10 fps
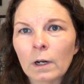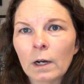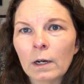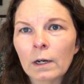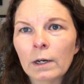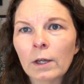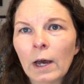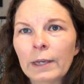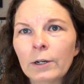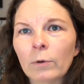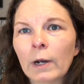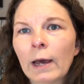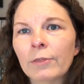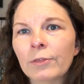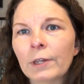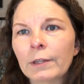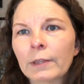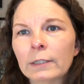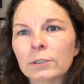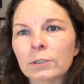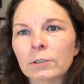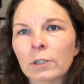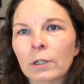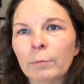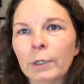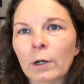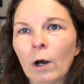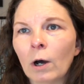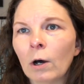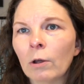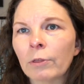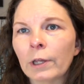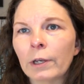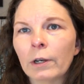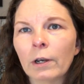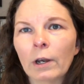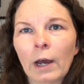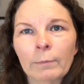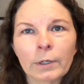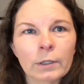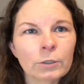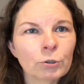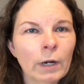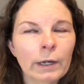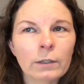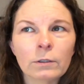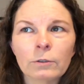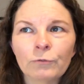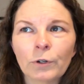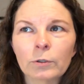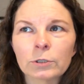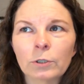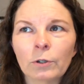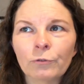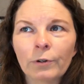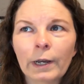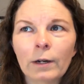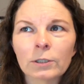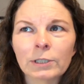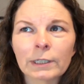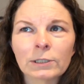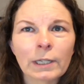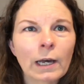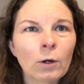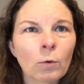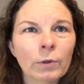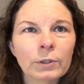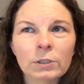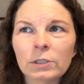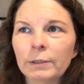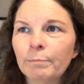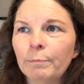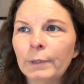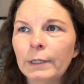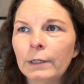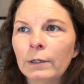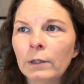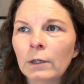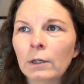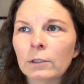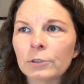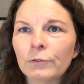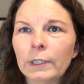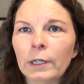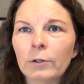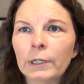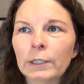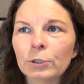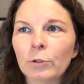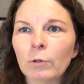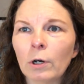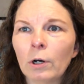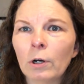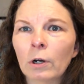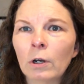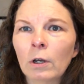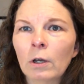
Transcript: Uh, you know what, I think that's going to be all that I'm going to try to focus on for now because like I said, I don't want this to be this video to get too long.